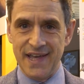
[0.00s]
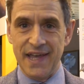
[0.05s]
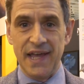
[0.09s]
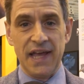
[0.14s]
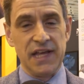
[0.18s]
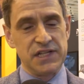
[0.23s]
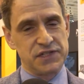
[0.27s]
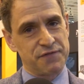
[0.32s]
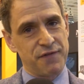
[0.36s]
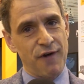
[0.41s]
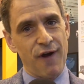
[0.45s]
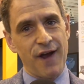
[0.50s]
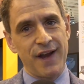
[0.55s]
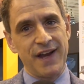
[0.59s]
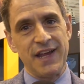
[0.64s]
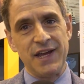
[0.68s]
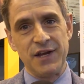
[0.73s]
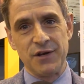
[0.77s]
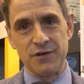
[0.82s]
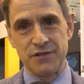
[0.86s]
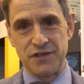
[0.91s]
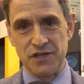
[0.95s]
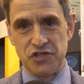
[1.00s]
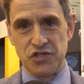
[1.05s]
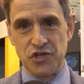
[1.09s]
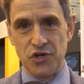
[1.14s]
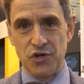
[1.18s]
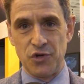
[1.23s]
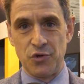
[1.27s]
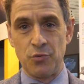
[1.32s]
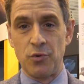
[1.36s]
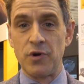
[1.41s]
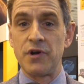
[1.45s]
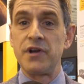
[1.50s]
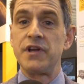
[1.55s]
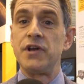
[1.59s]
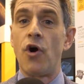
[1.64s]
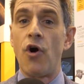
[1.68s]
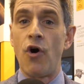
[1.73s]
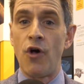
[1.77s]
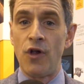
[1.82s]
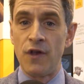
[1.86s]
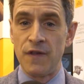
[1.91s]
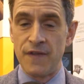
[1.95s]
It's Friday here at the show. We're in
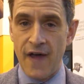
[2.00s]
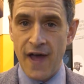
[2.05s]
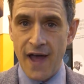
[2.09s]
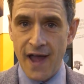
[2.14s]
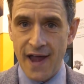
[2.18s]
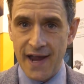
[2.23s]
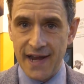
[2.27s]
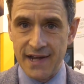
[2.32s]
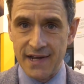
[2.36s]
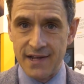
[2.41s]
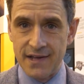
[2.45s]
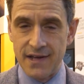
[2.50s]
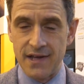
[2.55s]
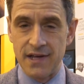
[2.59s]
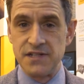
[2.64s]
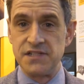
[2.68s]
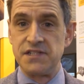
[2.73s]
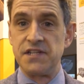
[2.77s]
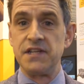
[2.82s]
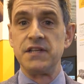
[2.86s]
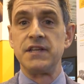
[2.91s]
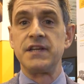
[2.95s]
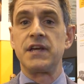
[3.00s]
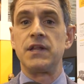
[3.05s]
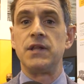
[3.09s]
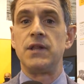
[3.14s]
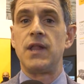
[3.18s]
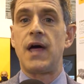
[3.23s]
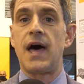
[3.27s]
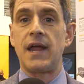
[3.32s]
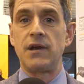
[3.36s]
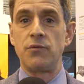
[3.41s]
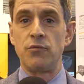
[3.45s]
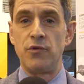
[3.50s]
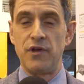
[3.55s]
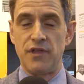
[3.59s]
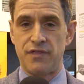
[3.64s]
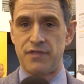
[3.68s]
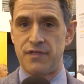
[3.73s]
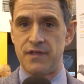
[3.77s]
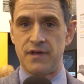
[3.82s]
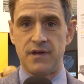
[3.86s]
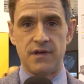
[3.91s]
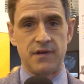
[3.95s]
Hall 9, dealing a lot with